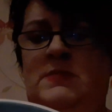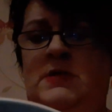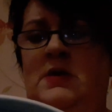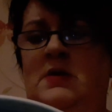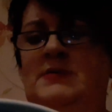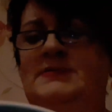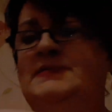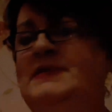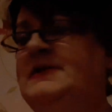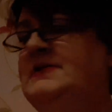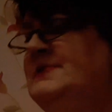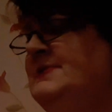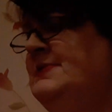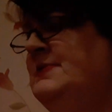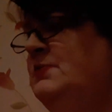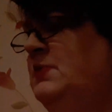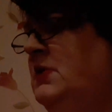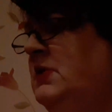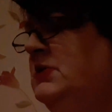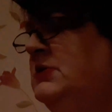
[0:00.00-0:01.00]
on
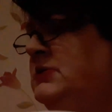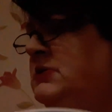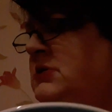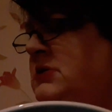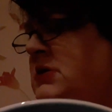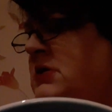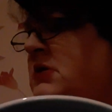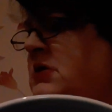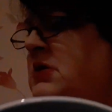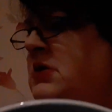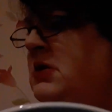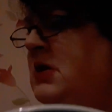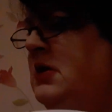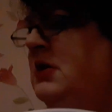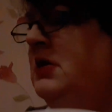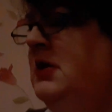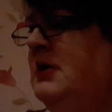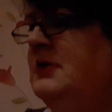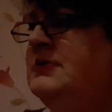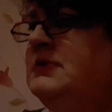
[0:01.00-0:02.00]
this one,
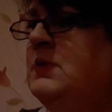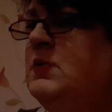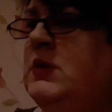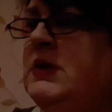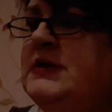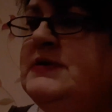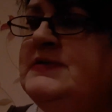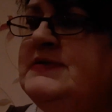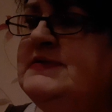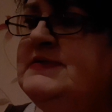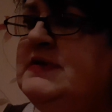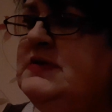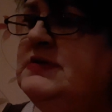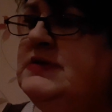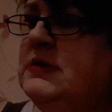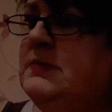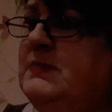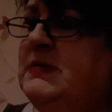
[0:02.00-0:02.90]
and the white is on the